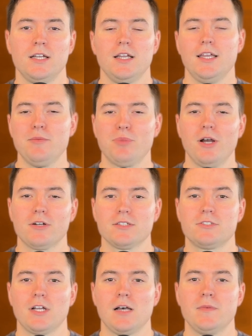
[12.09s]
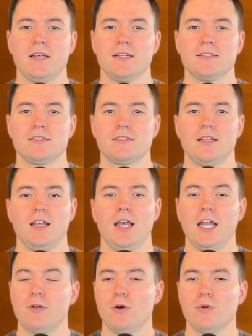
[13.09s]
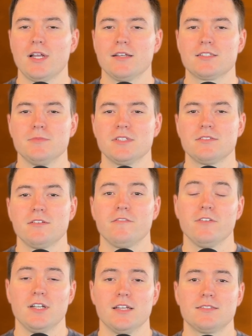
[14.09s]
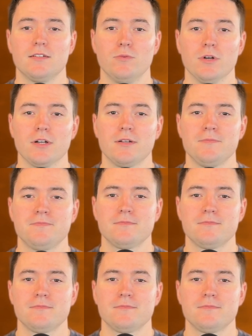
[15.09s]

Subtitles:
in-progress job edits, and quote estimates for nested work.